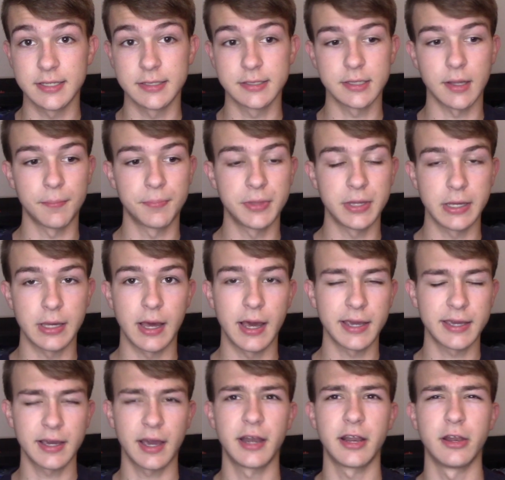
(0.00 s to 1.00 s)
something I
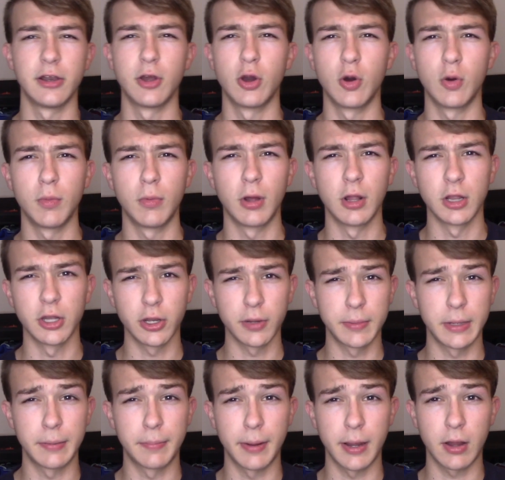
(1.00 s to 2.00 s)
kind of know a little
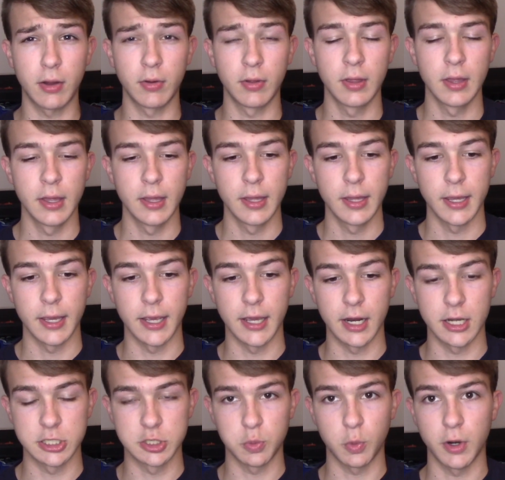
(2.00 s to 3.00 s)
bit about, and
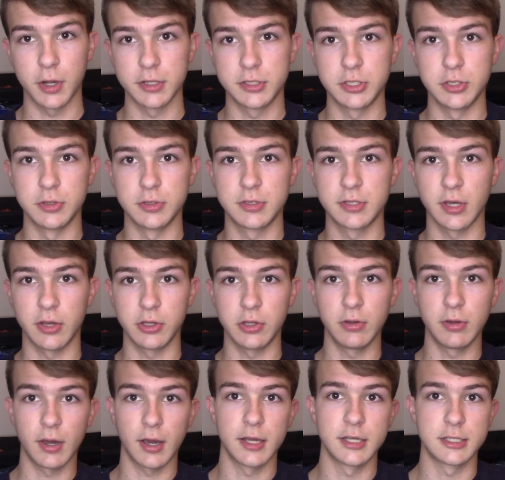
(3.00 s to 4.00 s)
I just wanted to tell you
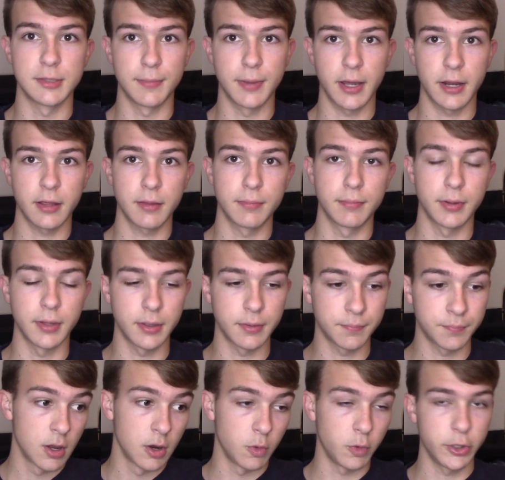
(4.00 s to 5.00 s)
guys about it.
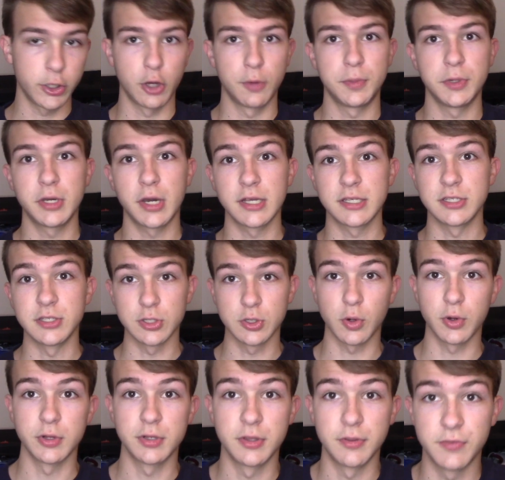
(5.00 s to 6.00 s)
But really hope you guys
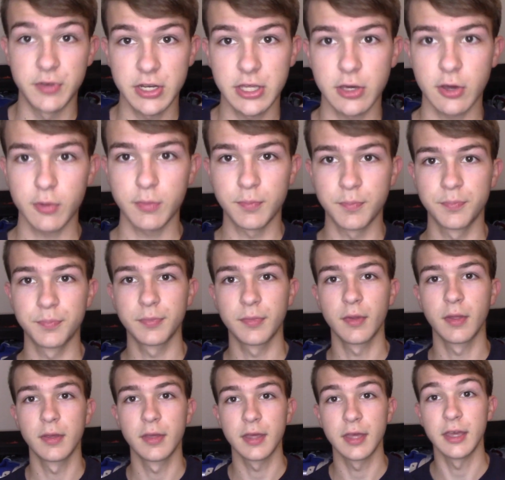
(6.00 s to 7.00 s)
enjoyed the video.
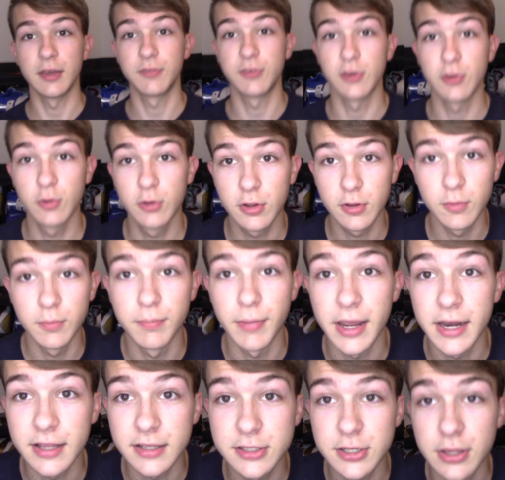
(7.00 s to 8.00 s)
If you
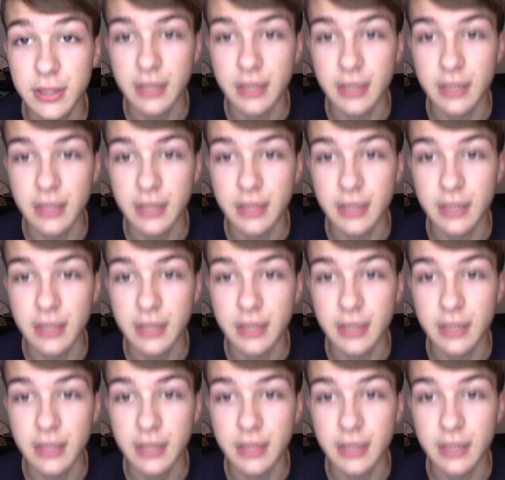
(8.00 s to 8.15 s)
made it to the